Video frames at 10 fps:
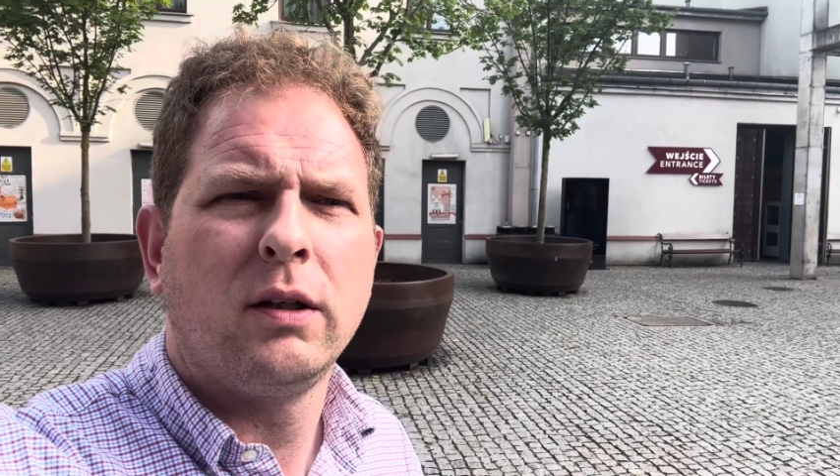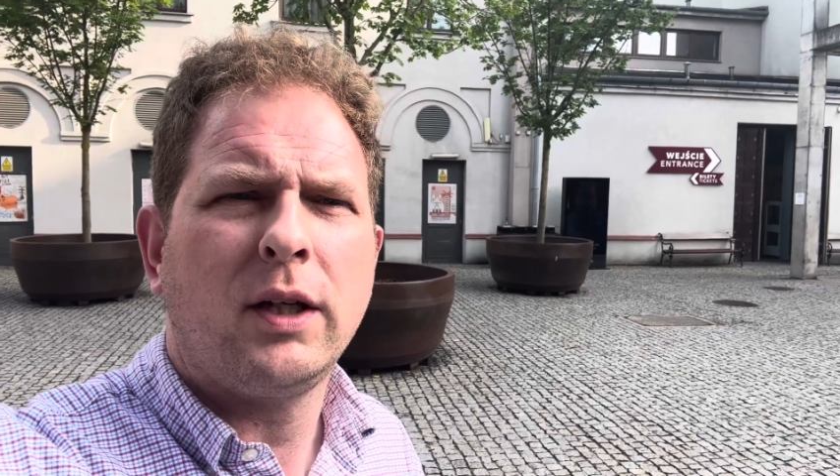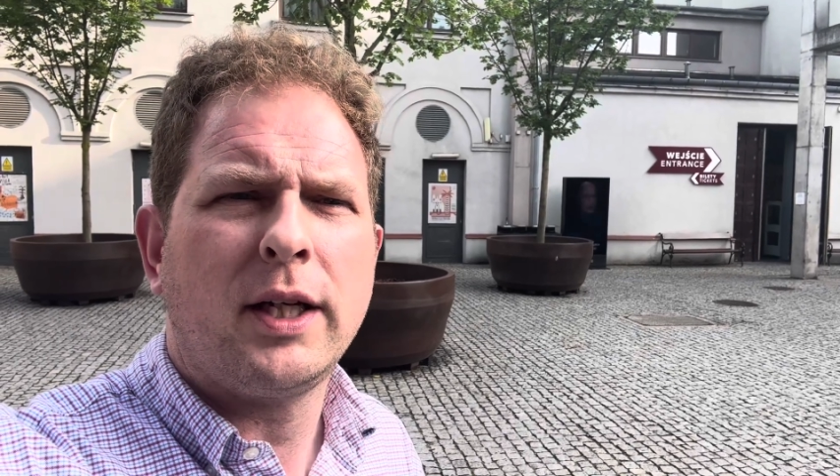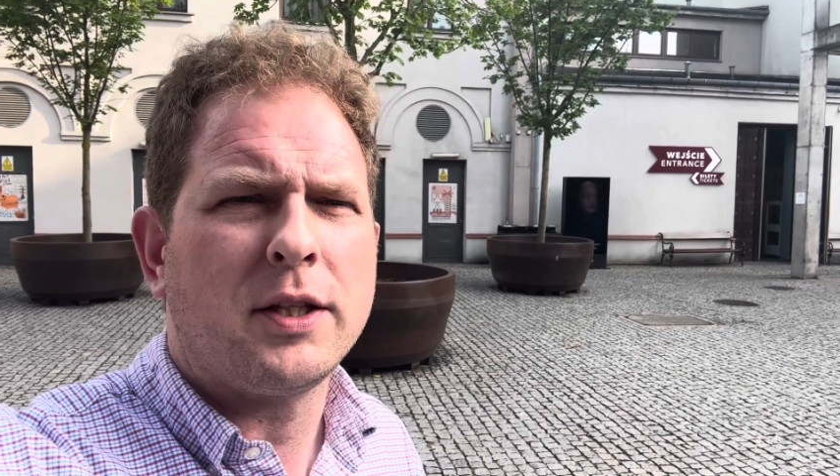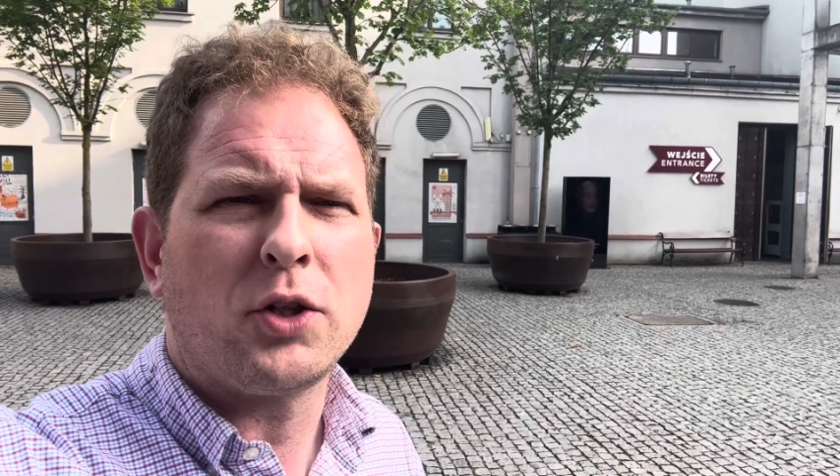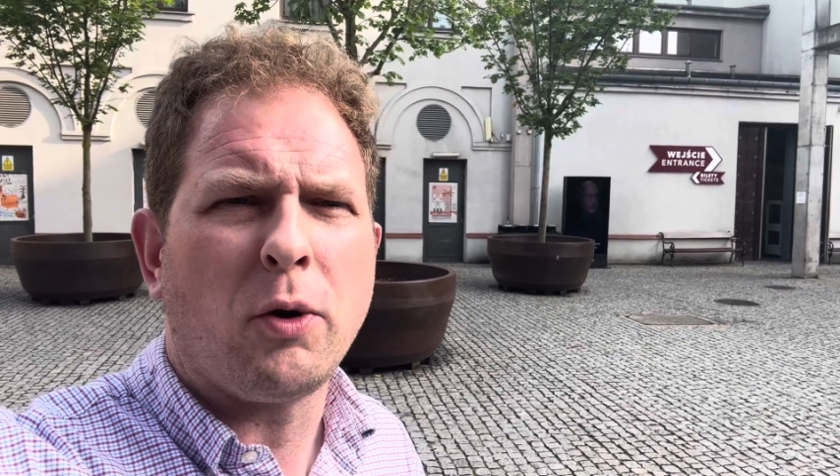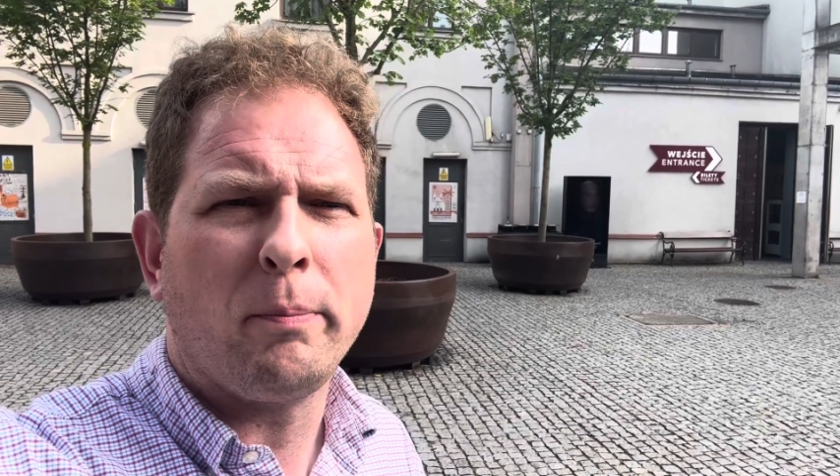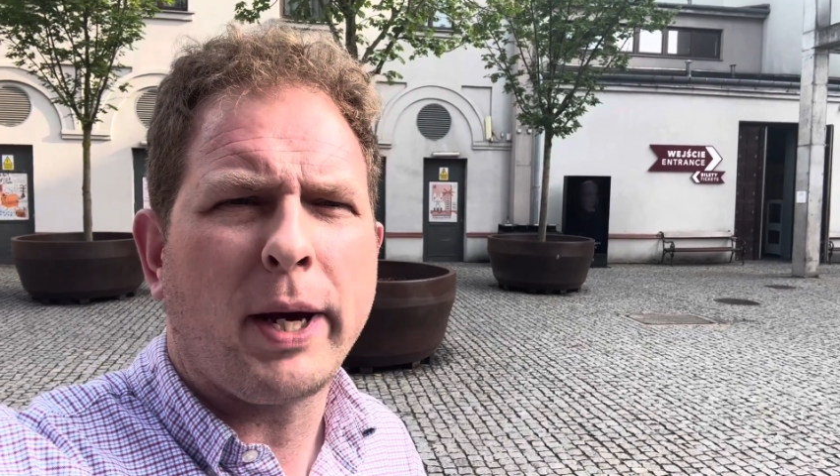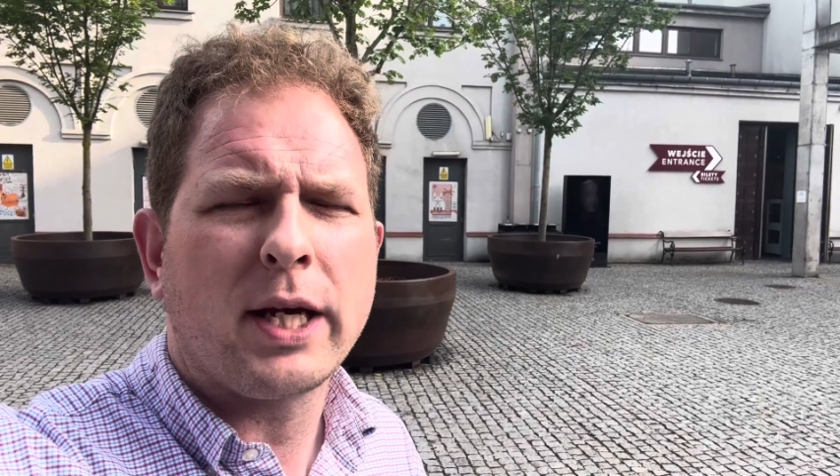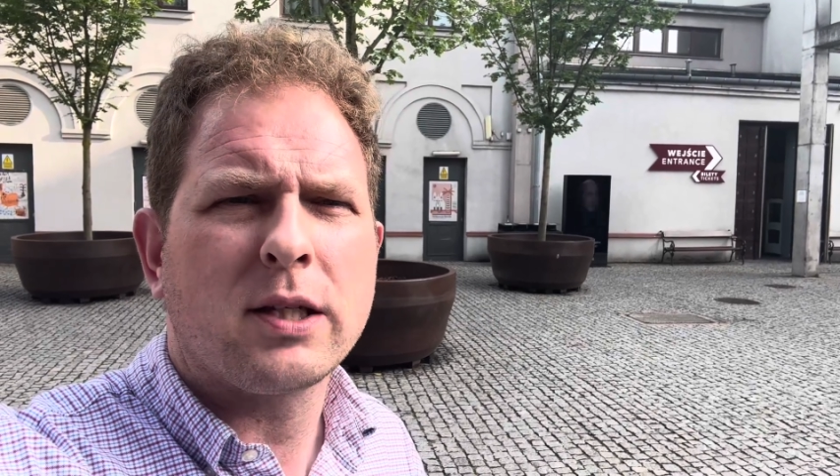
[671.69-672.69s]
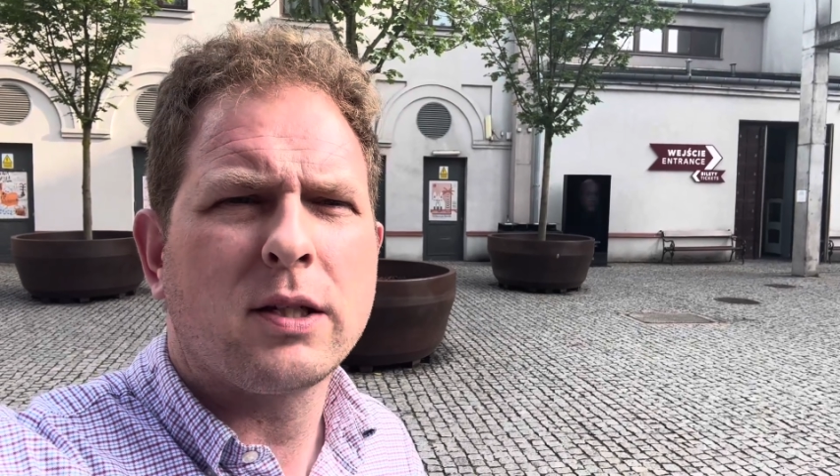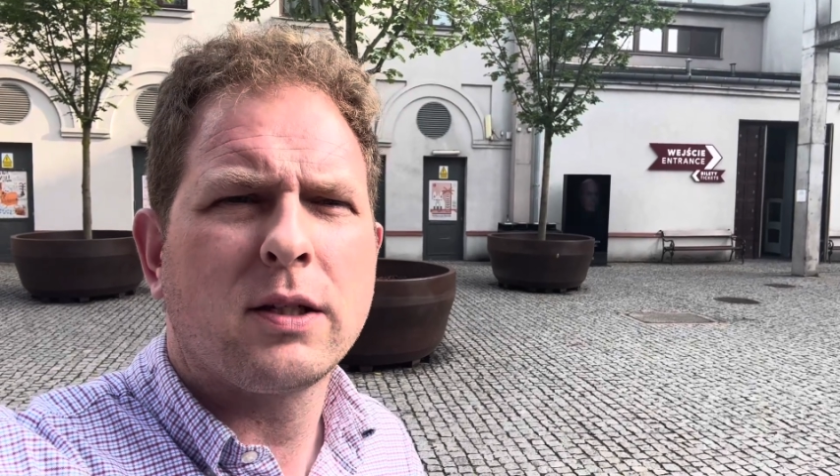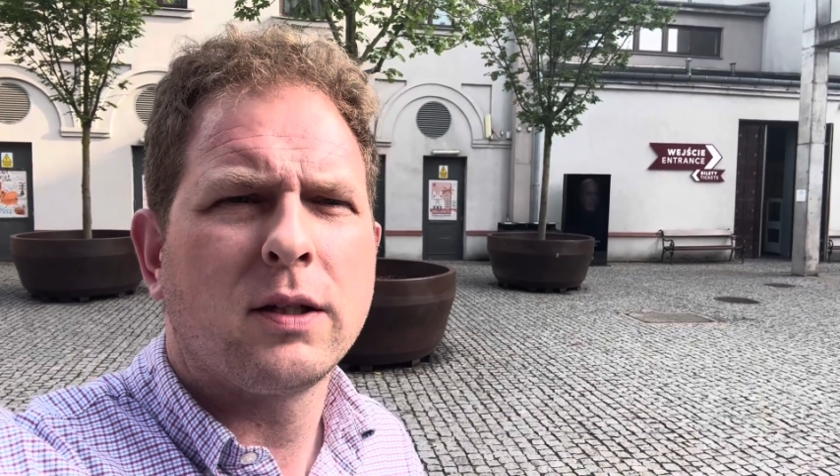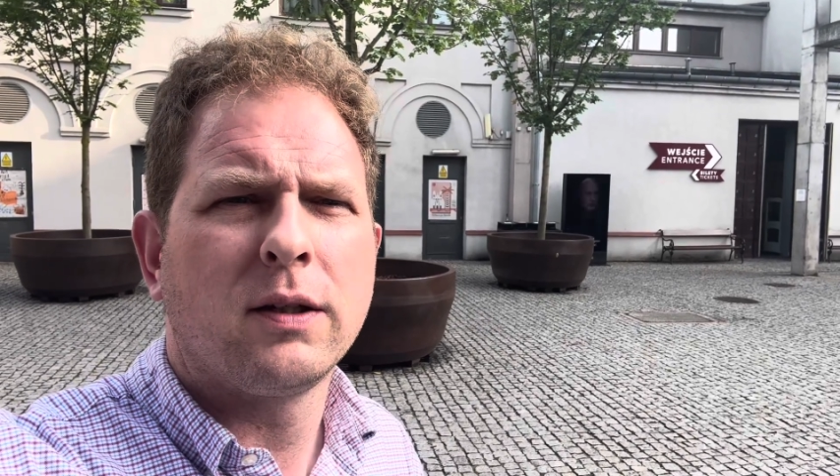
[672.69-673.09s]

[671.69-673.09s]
in the Donbass,